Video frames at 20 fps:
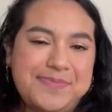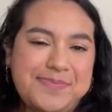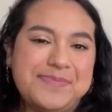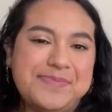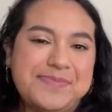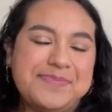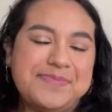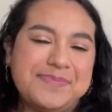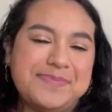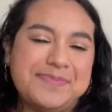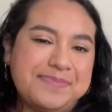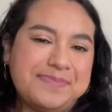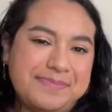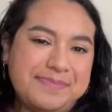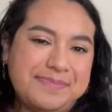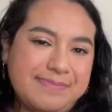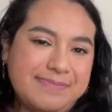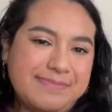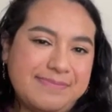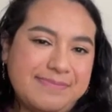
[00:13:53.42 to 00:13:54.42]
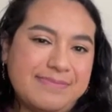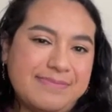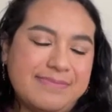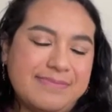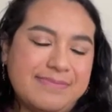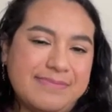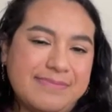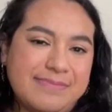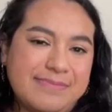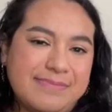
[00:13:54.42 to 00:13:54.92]

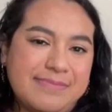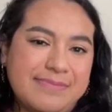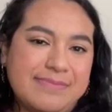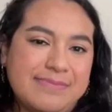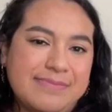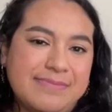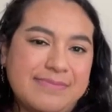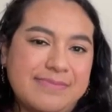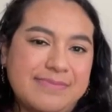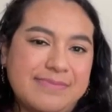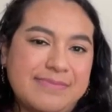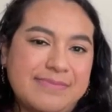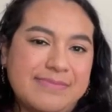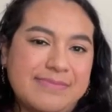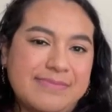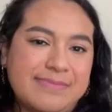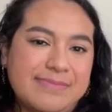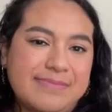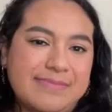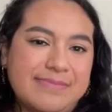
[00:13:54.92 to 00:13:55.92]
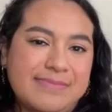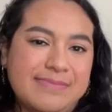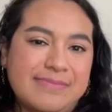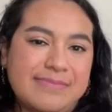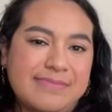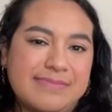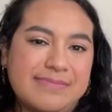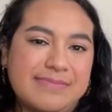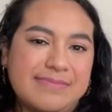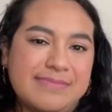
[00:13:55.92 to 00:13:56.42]

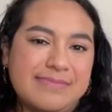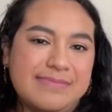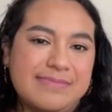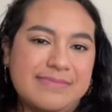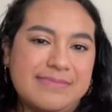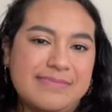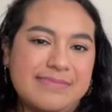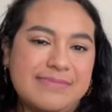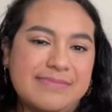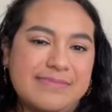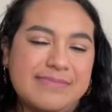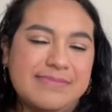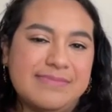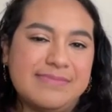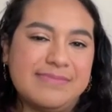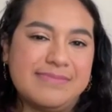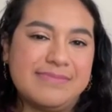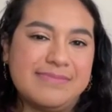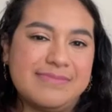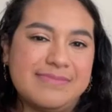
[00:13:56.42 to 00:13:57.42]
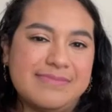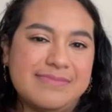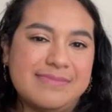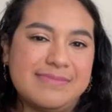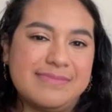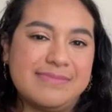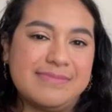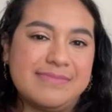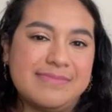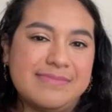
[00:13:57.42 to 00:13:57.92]

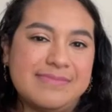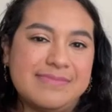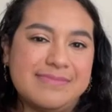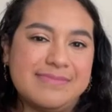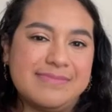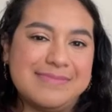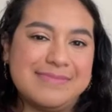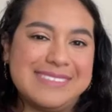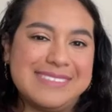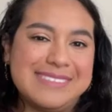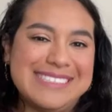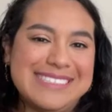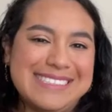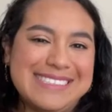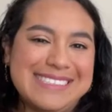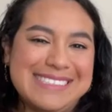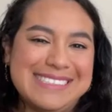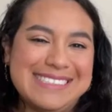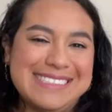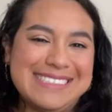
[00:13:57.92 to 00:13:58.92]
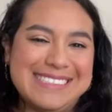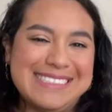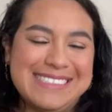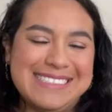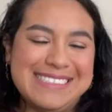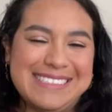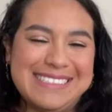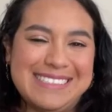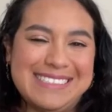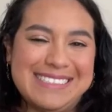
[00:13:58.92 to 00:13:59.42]

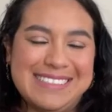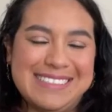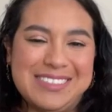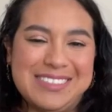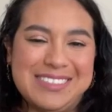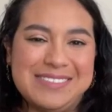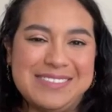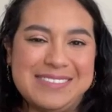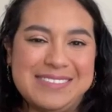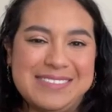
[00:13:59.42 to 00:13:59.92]
[no speech]